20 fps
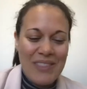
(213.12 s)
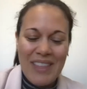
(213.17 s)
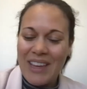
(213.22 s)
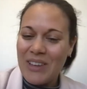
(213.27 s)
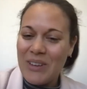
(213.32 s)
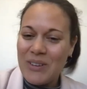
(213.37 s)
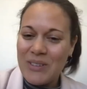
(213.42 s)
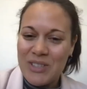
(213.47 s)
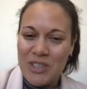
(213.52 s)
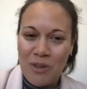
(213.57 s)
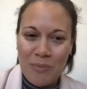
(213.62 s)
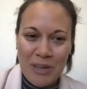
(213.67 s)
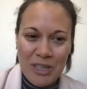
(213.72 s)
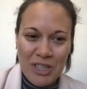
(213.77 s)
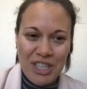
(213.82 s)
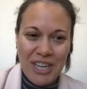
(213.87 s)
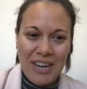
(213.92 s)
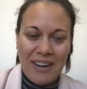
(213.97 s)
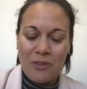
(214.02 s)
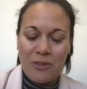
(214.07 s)
Thank you so
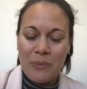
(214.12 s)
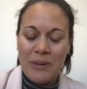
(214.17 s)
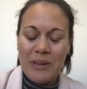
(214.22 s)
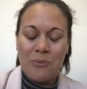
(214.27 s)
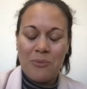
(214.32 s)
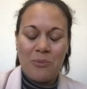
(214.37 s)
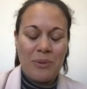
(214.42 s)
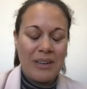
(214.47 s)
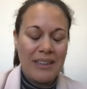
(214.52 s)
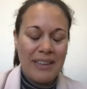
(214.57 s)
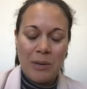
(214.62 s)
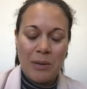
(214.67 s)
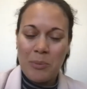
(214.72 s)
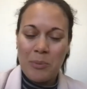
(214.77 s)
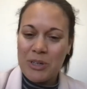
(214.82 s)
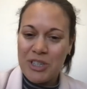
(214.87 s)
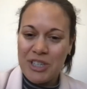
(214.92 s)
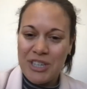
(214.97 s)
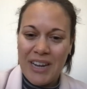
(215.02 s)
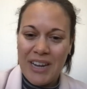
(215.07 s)
much, Sharon. We really
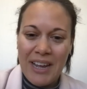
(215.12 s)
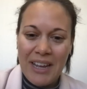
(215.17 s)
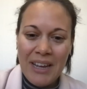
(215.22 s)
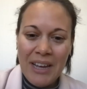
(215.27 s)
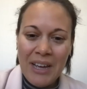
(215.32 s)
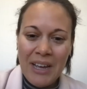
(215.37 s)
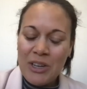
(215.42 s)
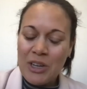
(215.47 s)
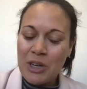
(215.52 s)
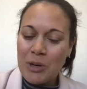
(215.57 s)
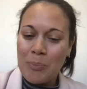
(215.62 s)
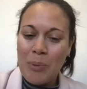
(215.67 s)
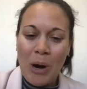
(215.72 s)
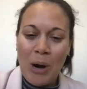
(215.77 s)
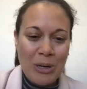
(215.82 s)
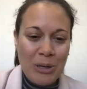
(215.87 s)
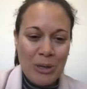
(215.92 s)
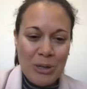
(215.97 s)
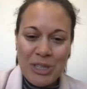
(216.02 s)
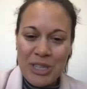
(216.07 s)
appreciate your
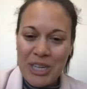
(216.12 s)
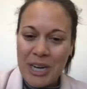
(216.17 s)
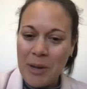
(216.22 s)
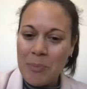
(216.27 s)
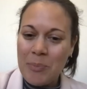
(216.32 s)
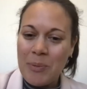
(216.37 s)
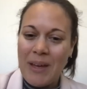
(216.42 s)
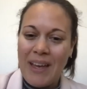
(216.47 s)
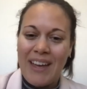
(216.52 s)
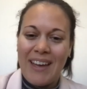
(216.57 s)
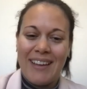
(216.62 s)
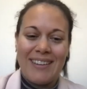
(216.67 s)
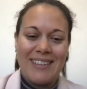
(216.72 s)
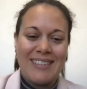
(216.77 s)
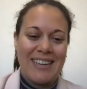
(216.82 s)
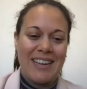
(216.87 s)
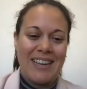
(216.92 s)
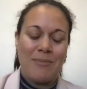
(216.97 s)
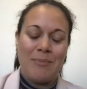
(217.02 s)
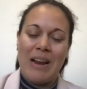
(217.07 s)
partnership
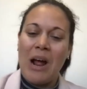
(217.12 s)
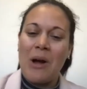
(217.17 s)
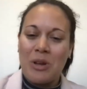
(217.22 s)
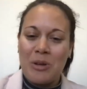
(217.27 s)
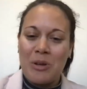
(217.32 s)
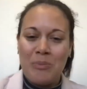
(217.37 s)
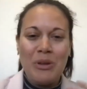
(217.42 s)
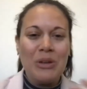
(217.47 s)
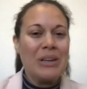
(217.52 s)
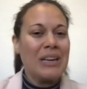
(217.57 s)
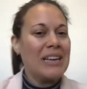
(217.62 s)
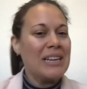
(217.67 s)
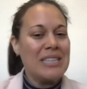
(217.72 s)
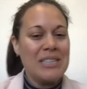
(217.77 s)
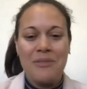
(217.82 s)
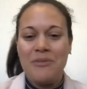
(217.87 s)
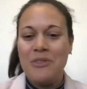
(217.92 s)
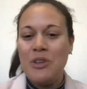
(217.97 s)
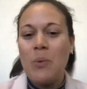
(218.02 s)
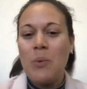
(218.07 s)
and how
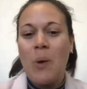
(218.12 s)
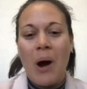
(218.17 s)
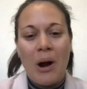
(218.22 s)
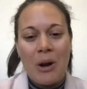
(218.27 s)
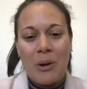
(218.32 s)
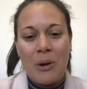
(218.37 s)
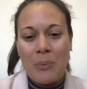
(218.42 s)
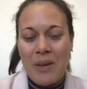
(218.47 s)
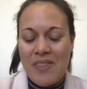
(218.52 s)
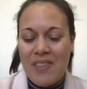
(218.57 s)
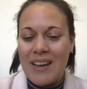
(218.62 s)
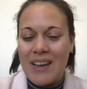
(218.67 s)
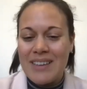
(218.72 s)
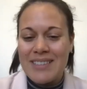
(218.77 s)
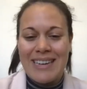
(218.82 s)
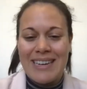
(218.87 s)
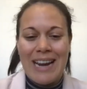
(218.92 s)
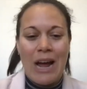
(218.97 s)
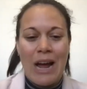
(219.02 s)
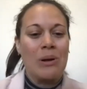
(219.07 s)
communicative you are with
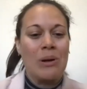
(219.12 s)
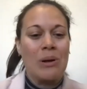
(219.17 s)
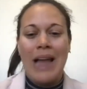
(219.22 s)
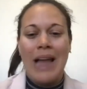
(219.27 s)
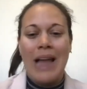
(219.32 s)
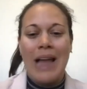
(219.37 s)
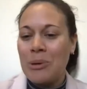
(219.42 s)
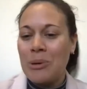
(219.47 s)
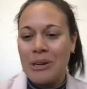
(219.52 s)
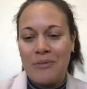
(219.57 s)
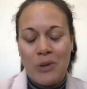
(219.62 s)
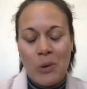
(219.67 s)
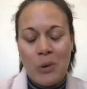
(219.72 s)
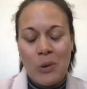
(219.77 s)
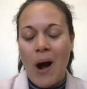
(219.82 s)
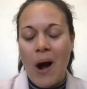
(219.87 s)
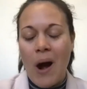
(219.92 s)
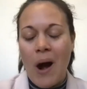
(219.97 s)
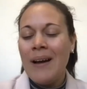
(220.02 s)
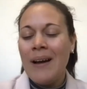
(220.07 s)
us and how collaborative
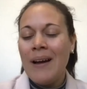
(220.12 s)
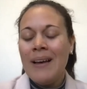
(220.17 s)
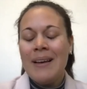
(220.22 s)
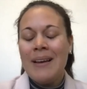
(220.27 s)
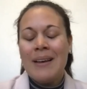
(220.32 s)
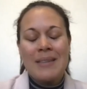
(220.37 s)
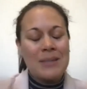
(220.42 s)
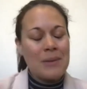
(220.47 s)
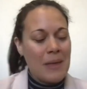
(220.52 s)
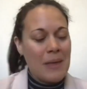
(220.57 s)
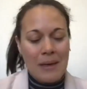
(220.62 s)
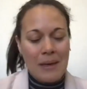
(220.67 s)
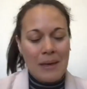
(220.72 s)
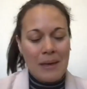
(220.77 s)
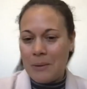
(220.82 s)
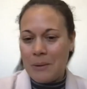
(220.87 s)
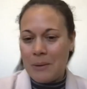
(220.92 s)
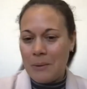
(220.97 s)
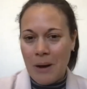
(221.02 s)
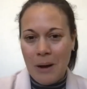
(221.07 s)
you are. So
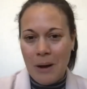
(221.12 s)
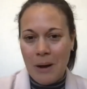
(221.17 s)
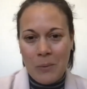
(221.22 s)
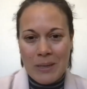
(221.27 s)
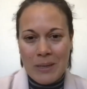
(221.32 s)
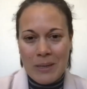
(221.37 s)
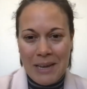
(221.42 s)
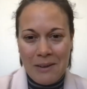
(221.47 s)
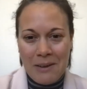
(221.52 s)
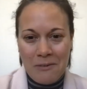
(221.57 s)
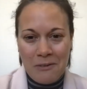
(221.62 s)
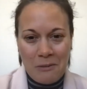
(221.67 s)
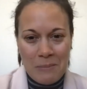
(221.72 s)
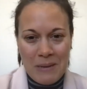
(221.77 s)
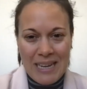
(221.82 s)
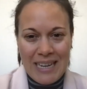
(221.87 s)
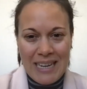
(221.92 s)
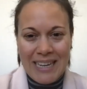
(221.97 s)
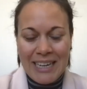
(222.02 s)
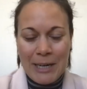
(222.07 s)
thank you once again for
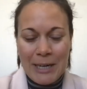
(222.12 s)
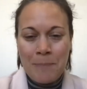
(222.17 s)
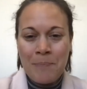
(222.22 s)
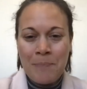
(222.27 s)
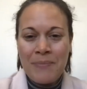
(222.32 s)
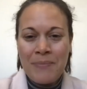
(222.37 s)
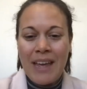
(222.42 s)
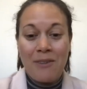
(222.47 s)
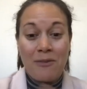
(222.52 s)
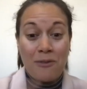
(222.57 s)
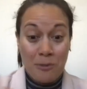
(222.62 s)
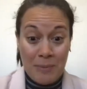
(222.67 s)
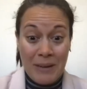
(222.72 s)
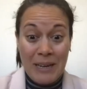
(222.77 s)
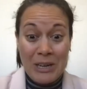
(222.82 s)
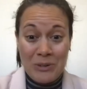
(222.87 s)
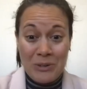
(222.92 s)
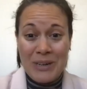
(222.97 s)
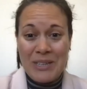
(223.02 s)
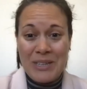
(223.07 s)
being here and for
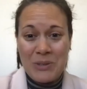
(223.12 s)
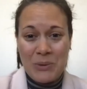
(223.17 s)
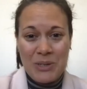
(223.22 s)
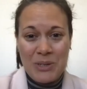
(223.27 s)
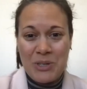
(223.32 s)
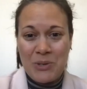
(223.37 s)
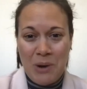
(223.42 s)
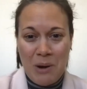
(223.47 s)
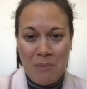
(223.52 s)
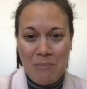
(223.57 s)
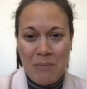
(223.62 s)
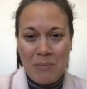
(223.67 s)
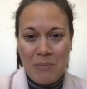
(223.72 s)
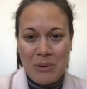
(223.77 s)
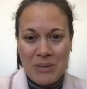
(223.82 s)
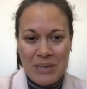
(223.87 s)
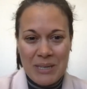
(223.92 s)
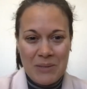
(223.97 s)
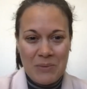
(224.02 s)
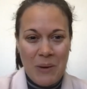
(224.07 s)
being a resource to our
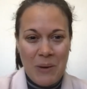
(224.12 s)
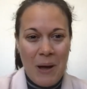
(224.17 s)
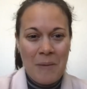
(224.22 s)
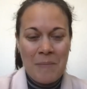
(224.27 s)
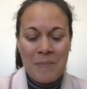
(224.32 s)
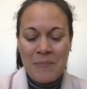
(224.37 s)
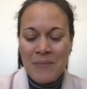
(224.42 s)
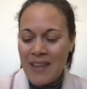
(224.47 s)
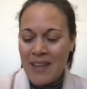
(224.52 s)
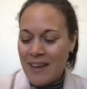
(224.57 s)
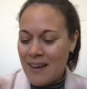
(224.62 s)
members as well.